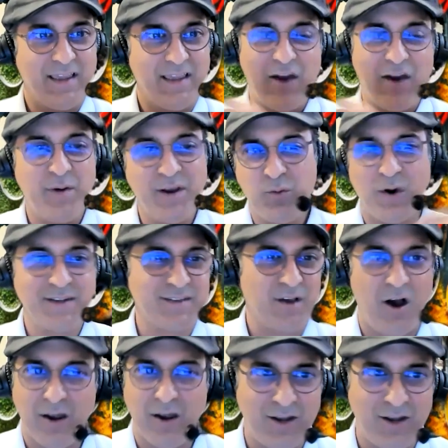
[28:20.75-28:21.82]
Everybody wants
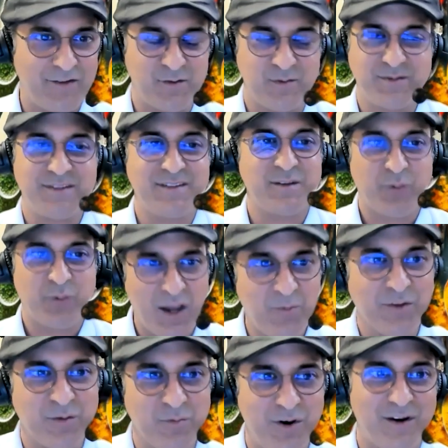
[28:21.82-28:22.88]
on and off shots. The problem
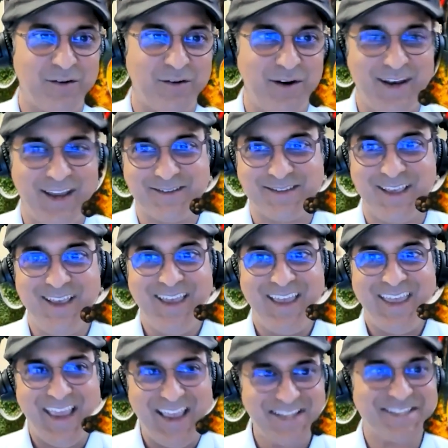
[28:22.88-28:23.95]
with America right now is
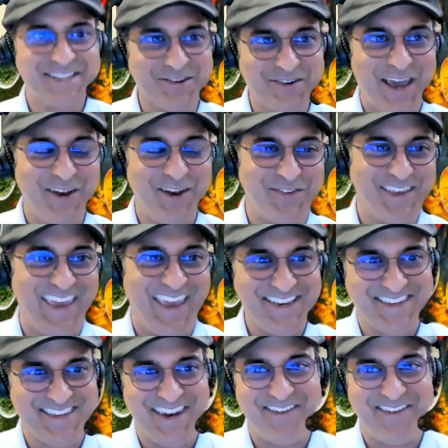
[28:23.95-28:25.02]
instant
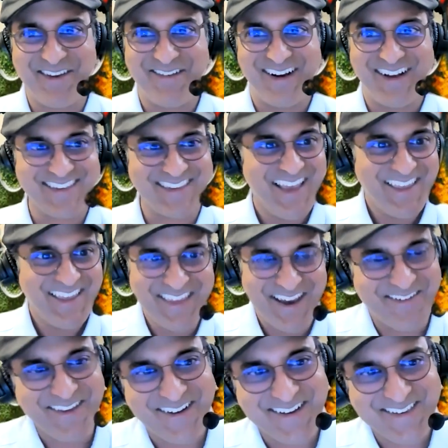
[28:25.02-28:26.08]
gratification. Everybody wants,
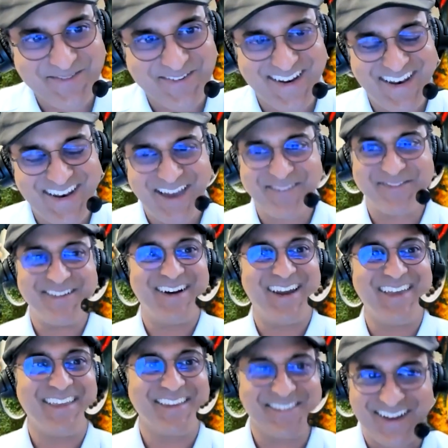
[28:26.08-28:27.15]
nobody wants to put an effort, right?
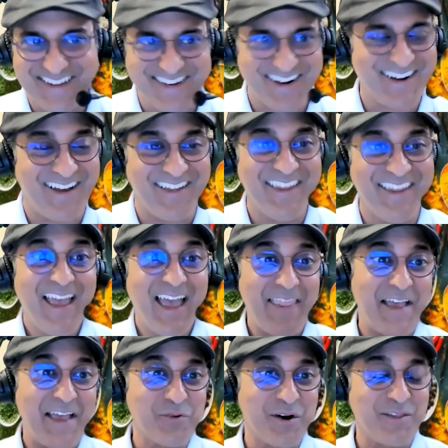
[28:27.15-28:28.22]
They just want to turn it on. And
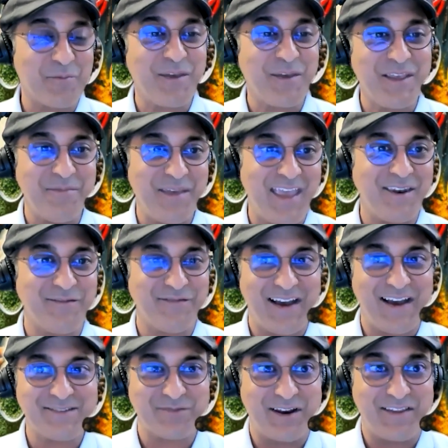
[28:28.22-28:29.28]
that's where the PMEA
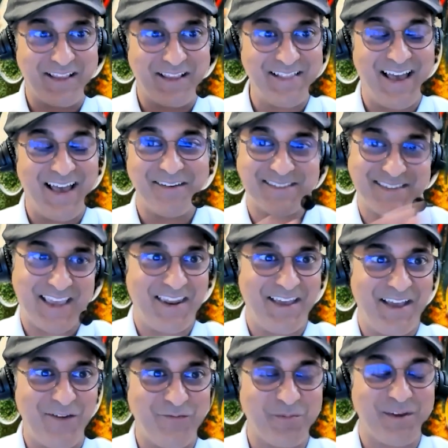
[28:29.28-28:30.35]
device, right? The cloud, it's kind of
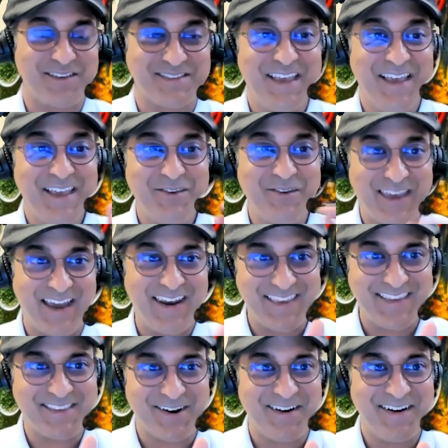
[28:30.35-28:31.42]
helpful because you're kind
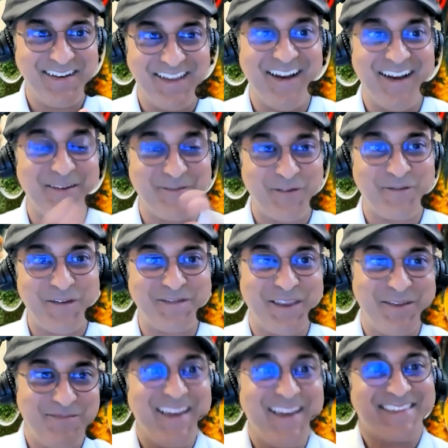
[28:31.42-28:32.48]
of turning it on for
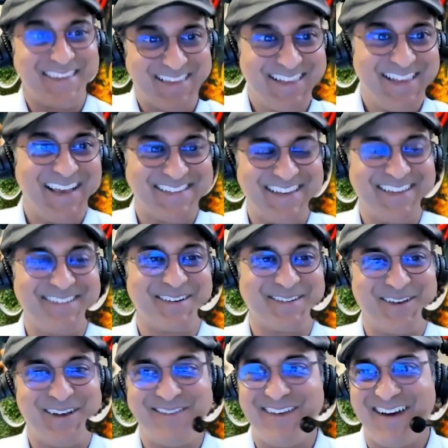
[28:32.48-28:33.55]
15 minutes is the last thing for
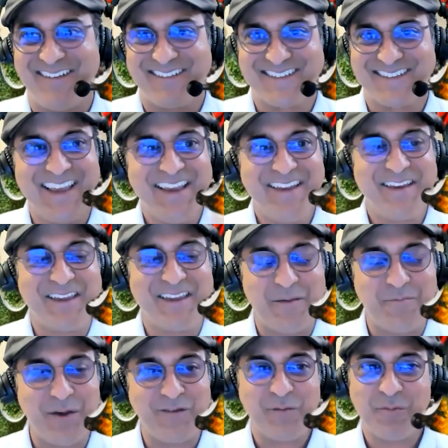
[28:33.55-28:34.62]
12 hours. You're getting
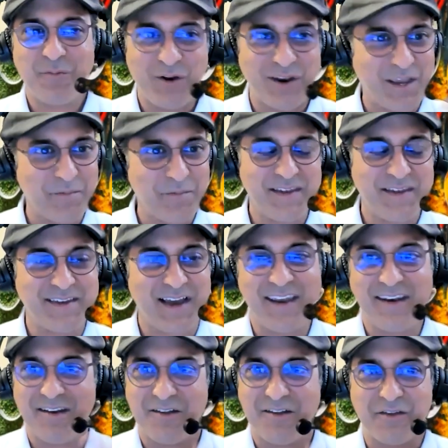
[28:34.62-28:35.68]
that benefit. But when it comes to diet
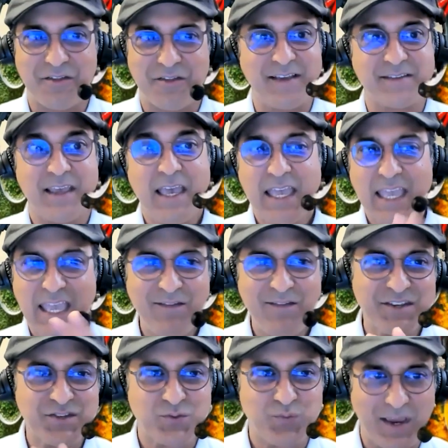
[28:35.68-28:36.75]
and other things, even
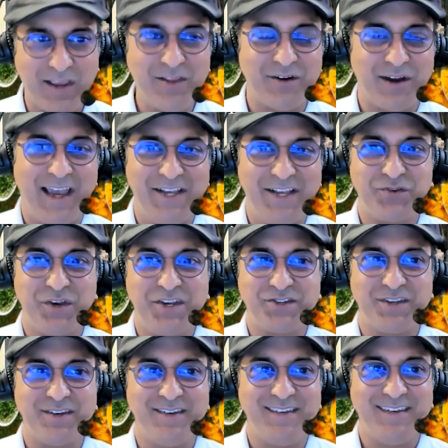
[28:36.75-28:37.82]
just regular
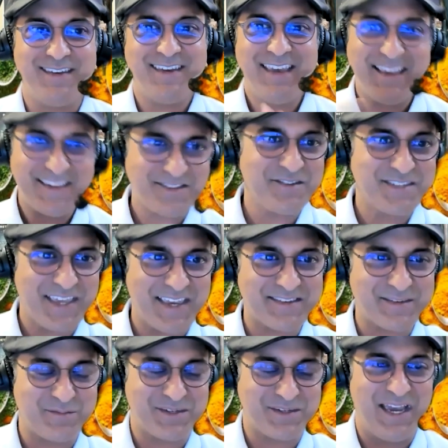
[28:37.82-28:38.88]
hydration, it still takes
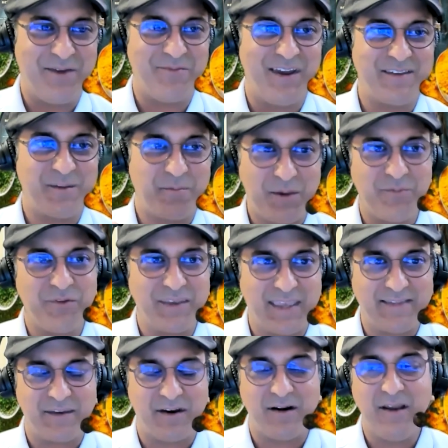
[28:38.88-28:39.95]
some time, right? To people to
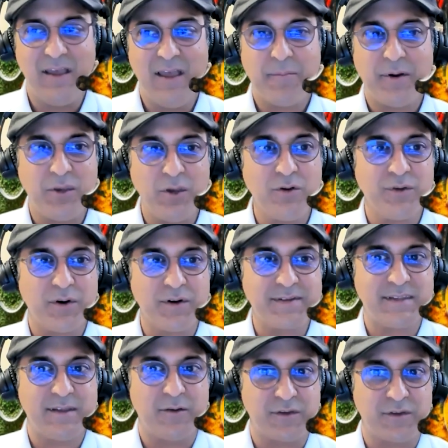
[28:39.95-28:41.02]
get there, but you'll notice
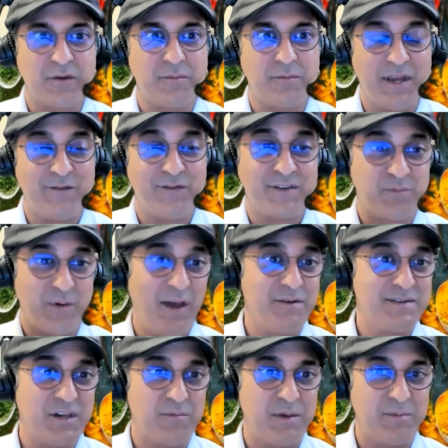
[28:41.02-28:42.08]
those other benefits. What I
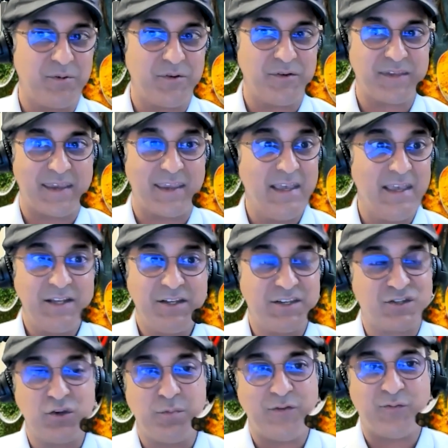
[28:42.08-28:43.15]
always tell people is like, just
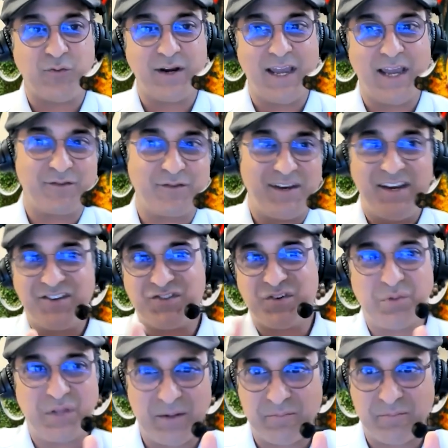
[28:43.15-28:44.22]
do before and after. Here's your
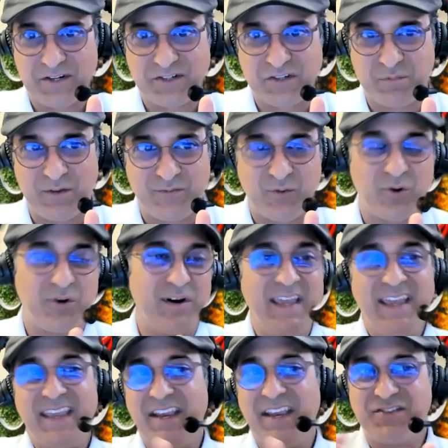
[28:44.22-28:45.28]
blood pressures before.
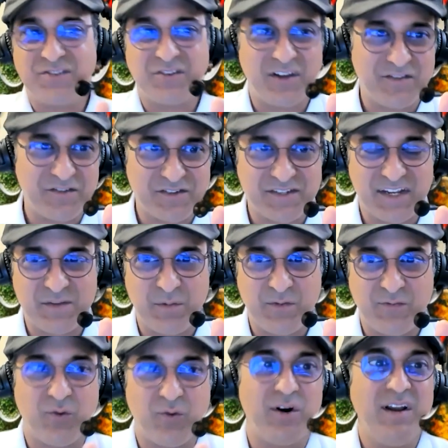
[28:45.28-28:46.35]
Here's your other studies
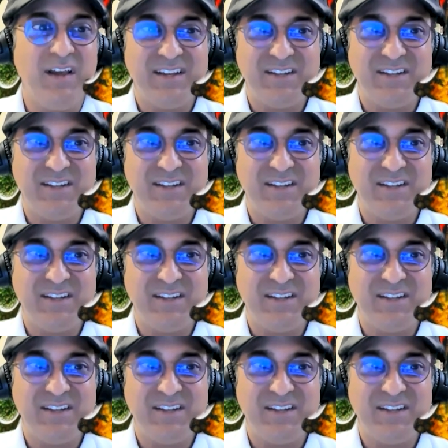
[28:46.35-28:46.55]
before.